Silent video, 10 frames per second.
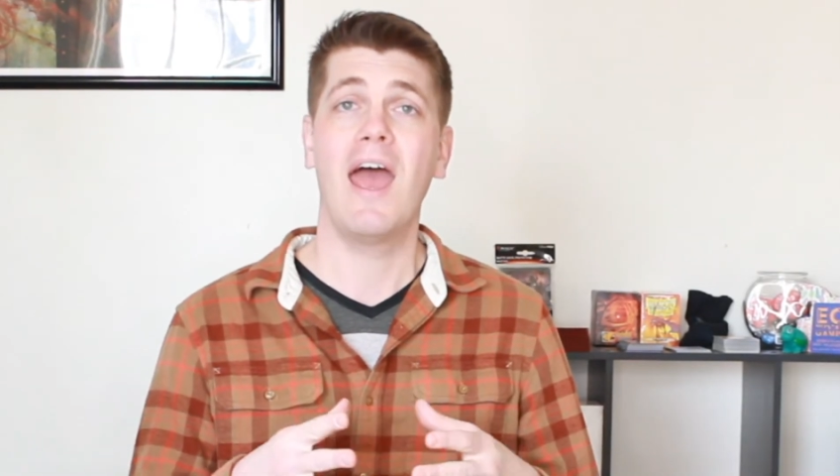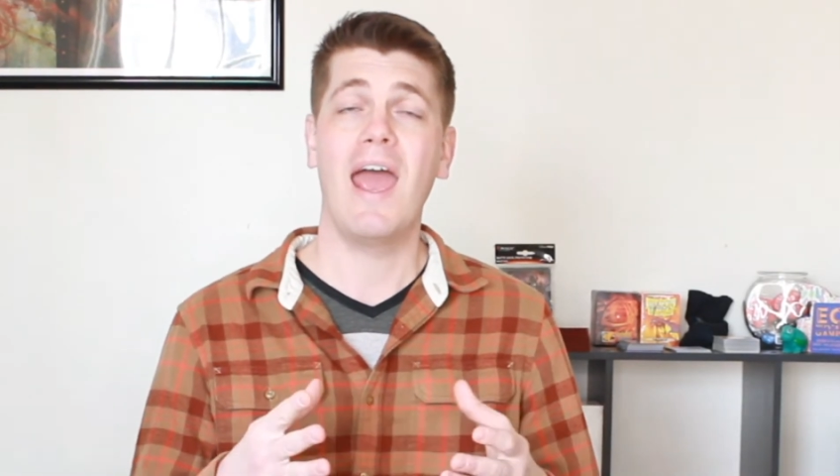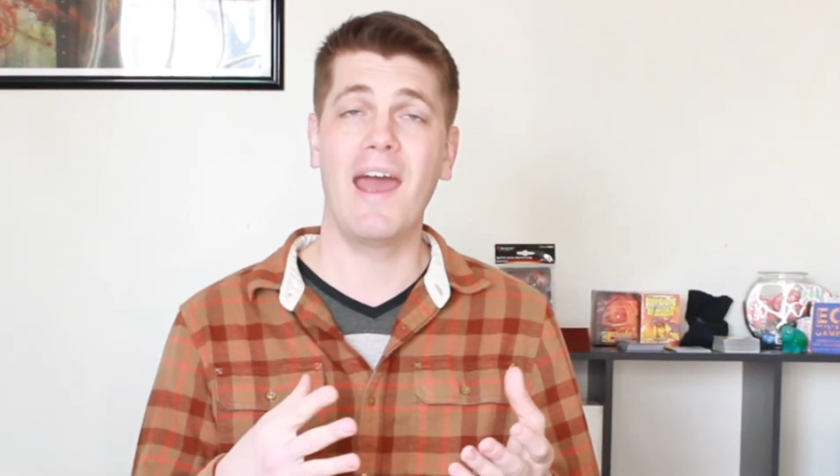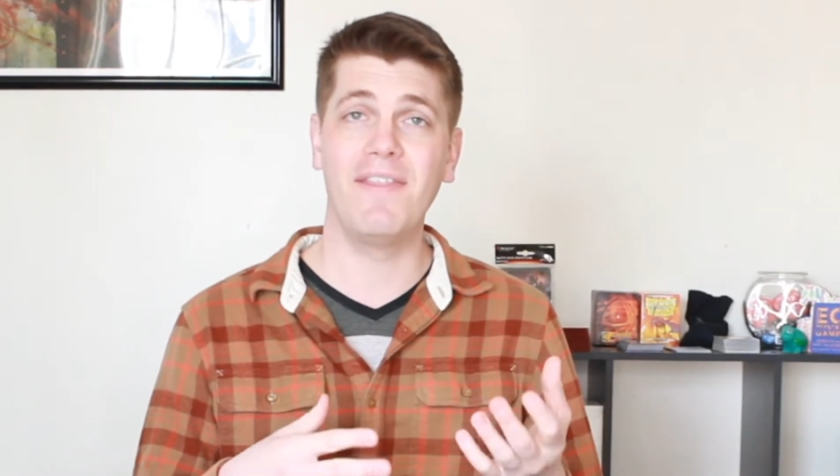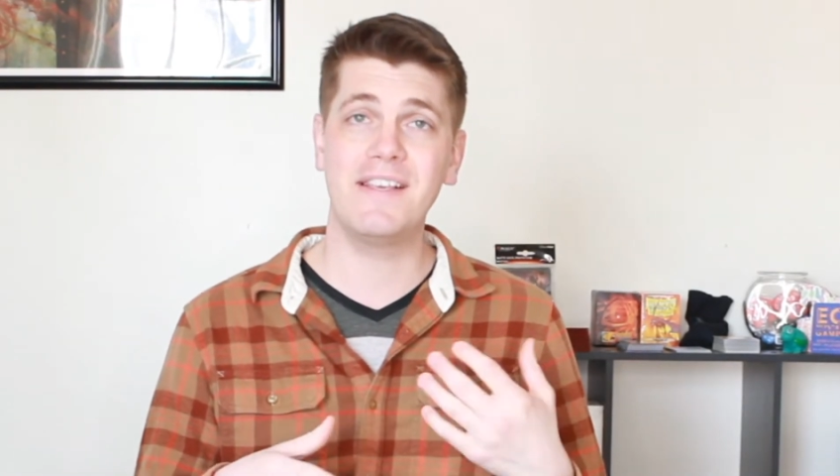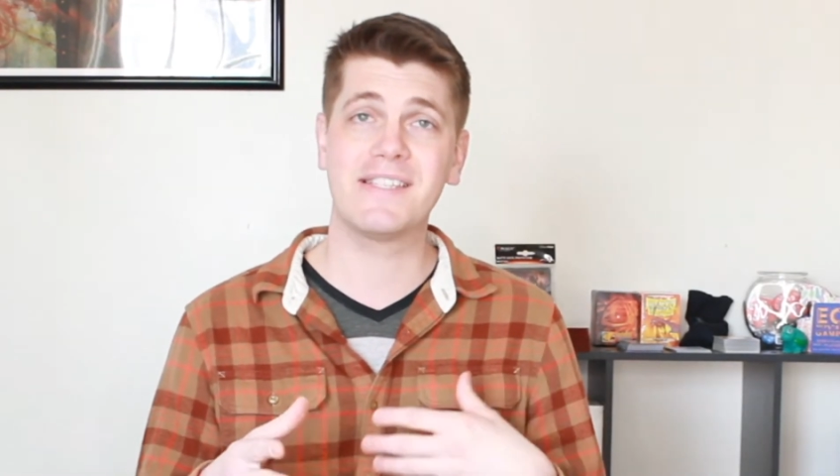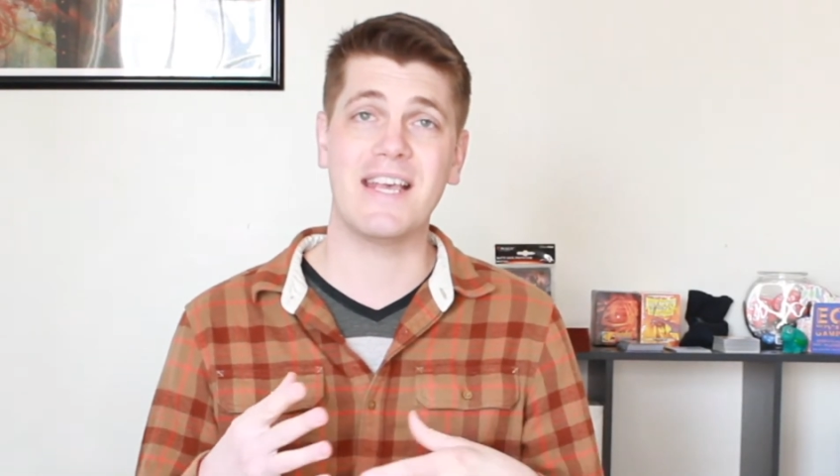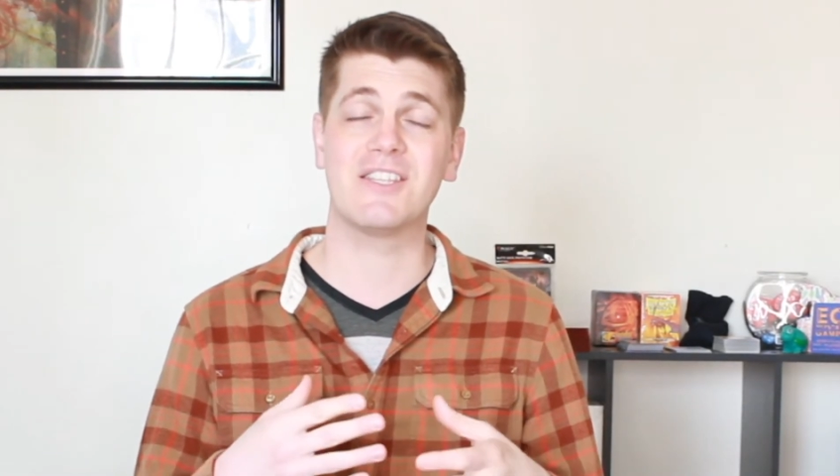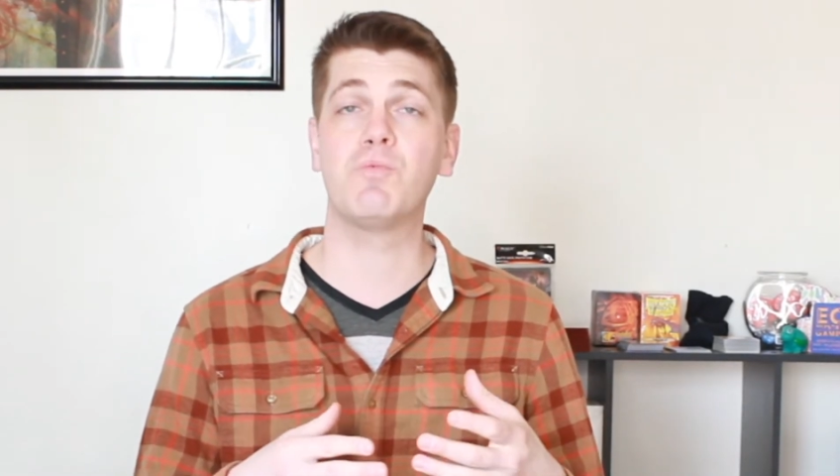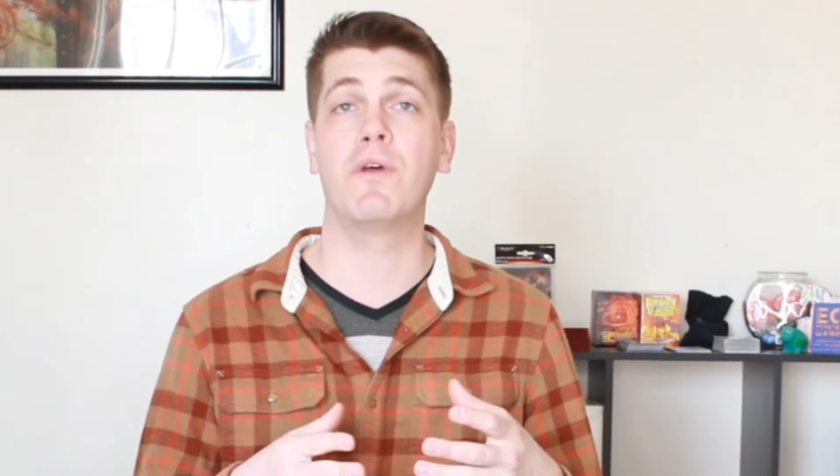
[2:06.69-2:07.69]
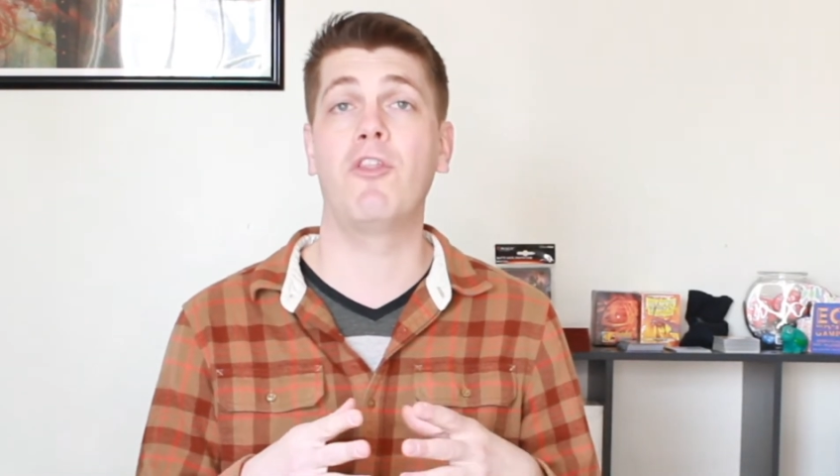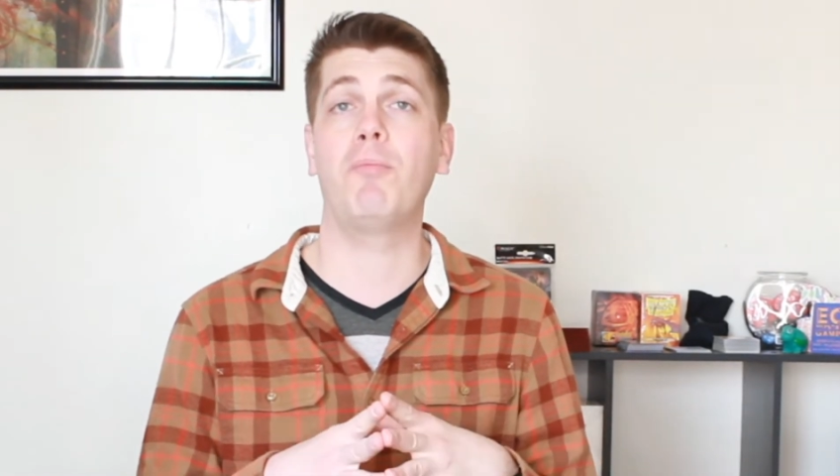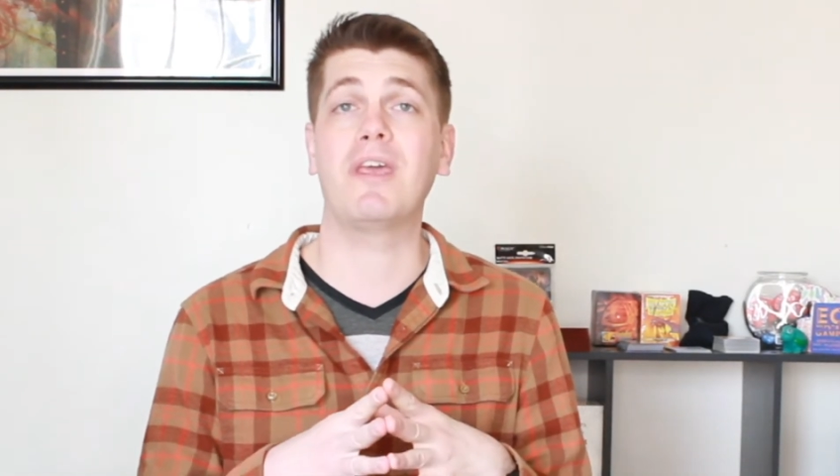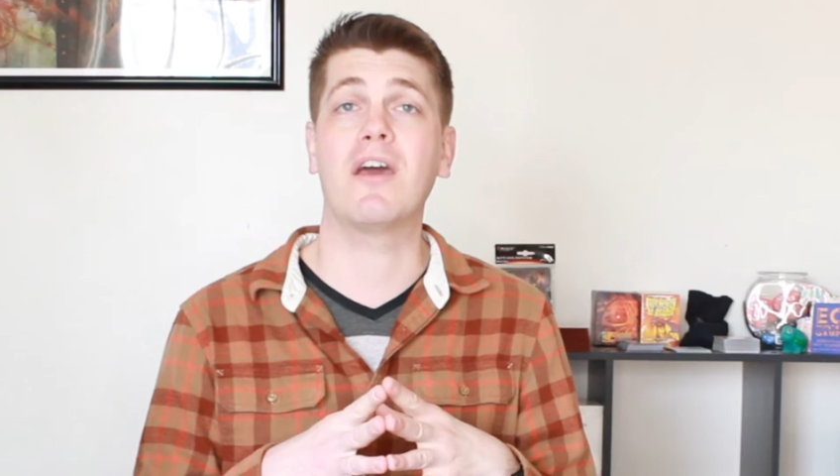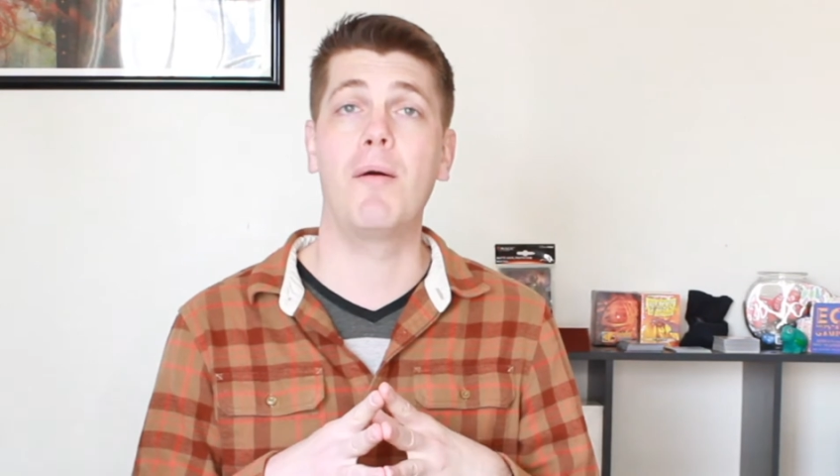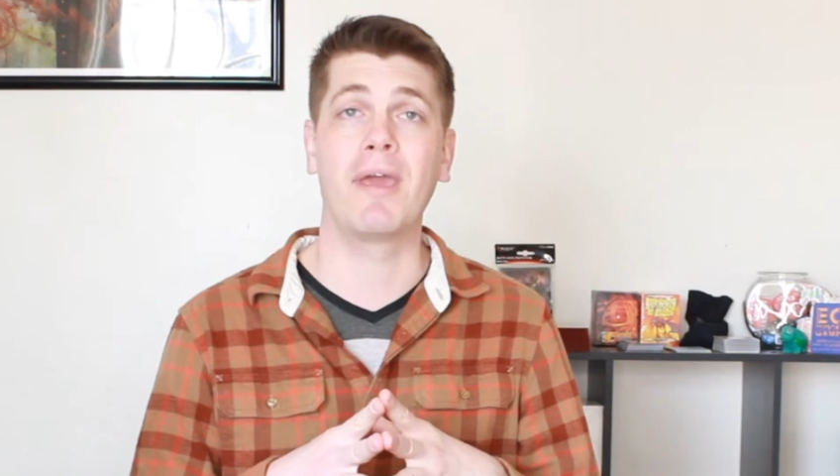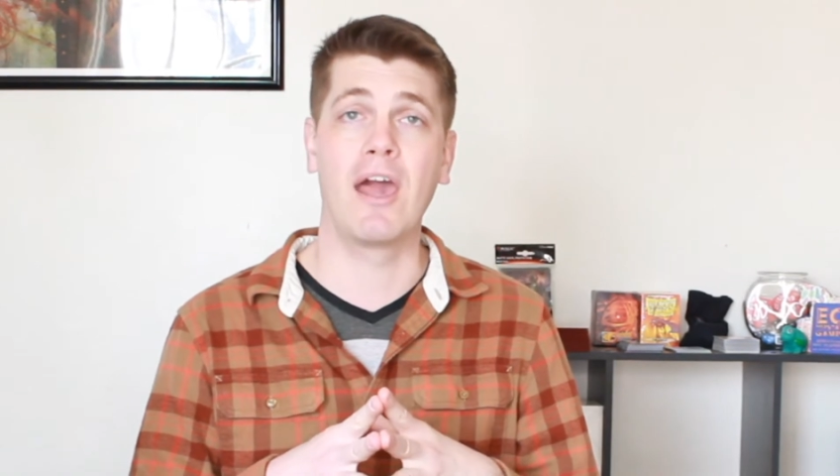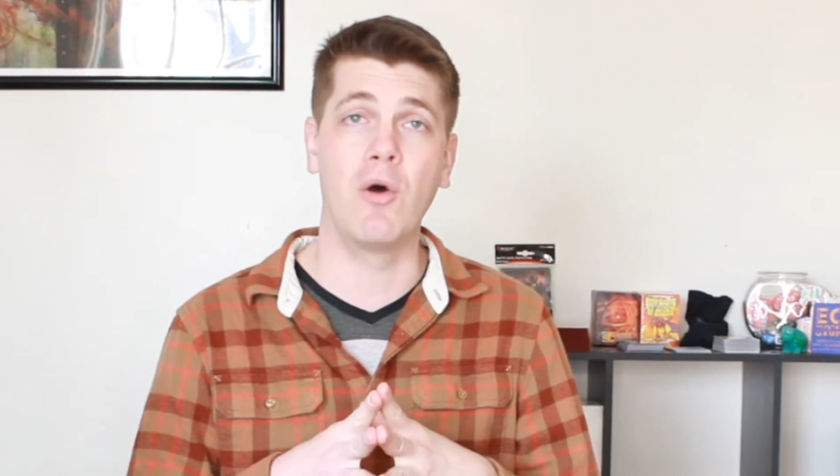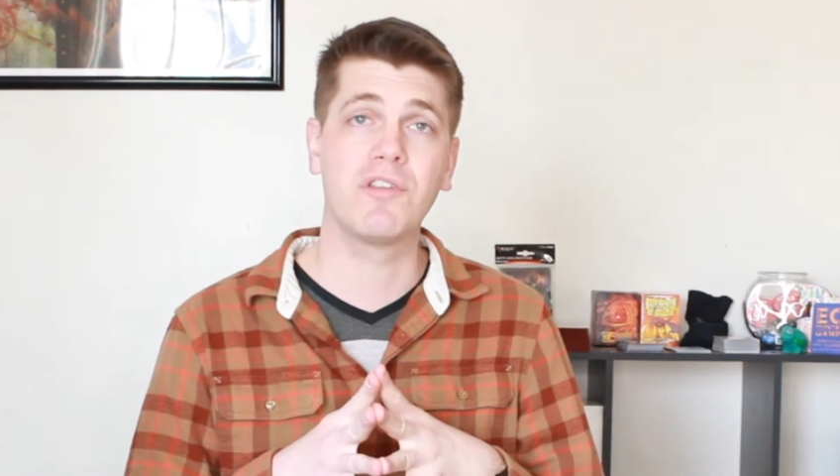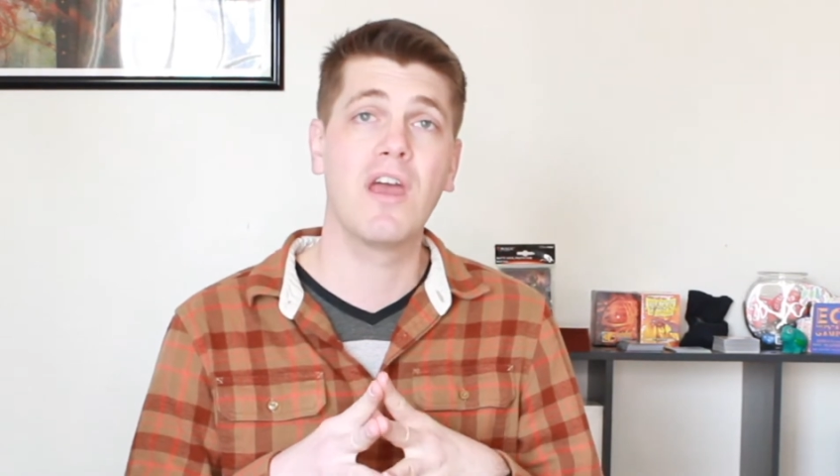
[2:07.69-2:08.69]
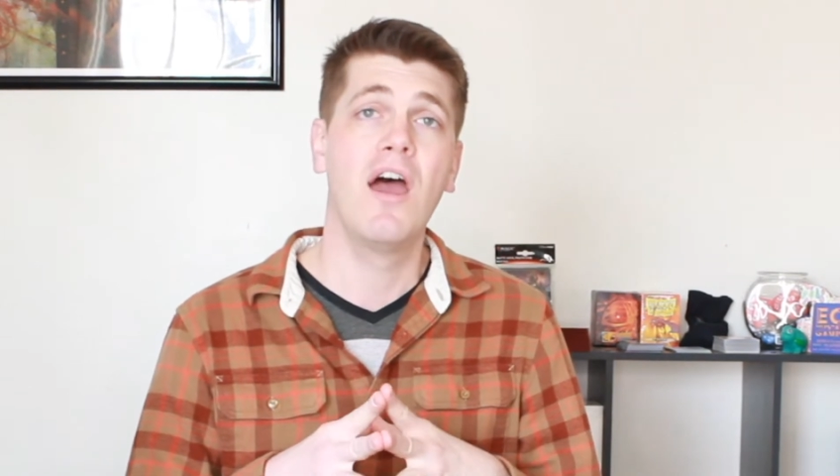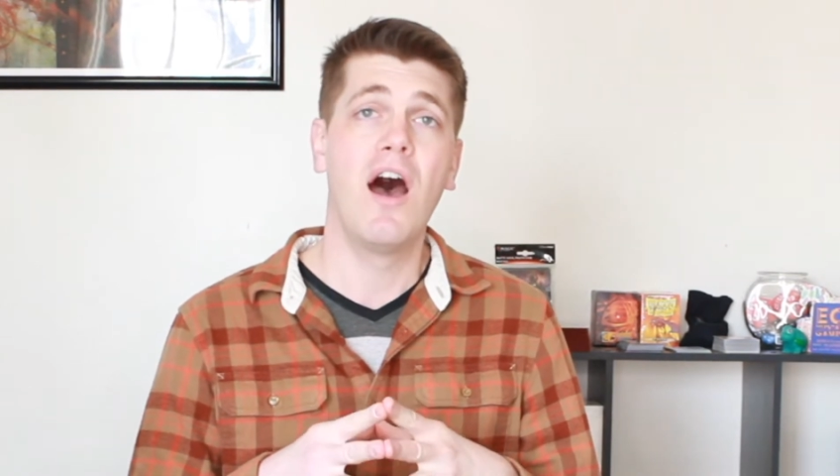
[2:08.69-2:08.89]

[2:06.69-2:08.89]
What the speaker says: and these sets when they'll be coming out.